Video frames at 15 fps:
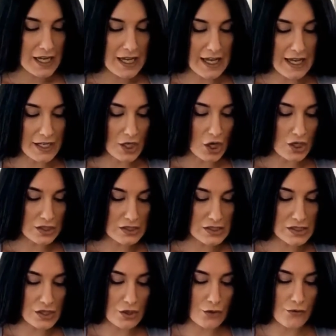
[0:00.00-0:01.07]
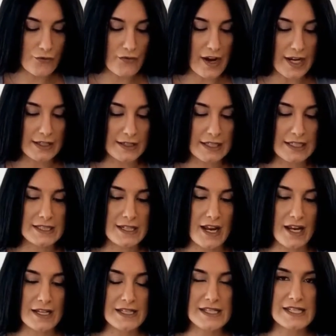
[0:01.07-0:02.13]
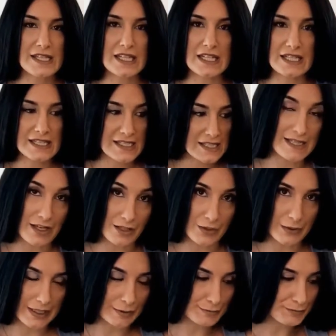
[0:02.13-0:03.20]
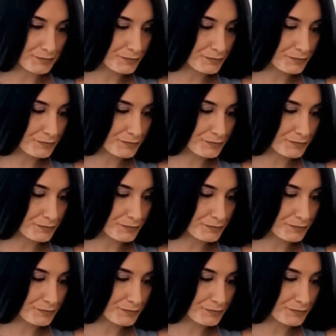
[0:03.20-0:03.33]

and also finely dice these celery.